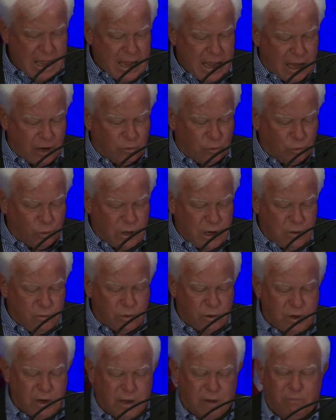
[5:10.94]
and we
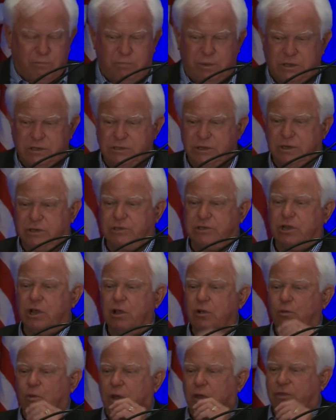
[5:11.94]
were in business
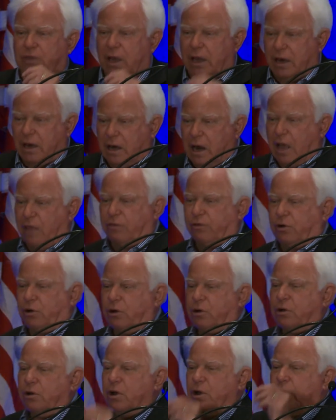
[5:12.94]
with
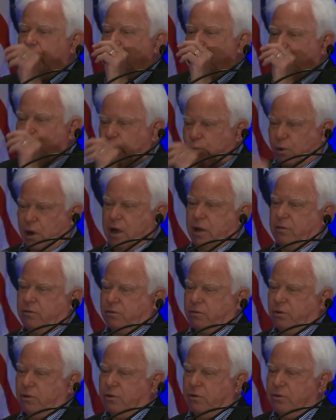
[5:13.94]
another
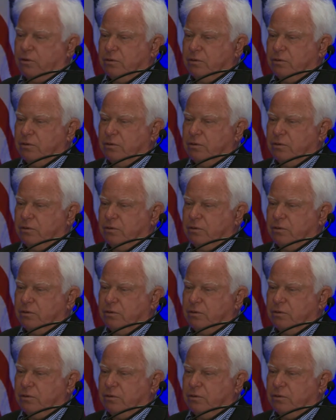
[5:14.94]
breakthrough.